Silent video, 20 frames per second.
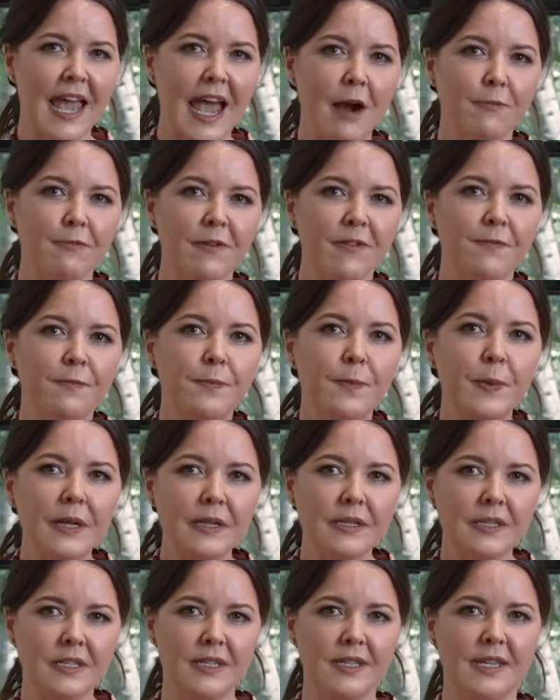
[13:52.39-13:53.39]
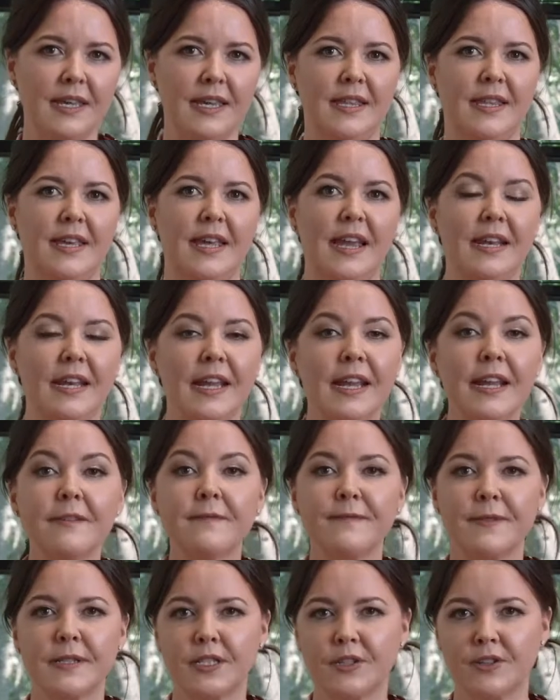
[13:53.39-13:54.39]
And we've built together an
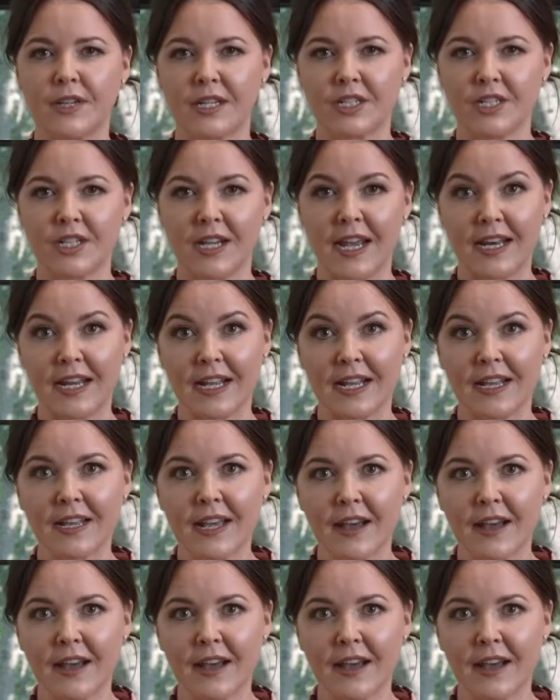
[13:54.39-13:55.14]
infrastructure and a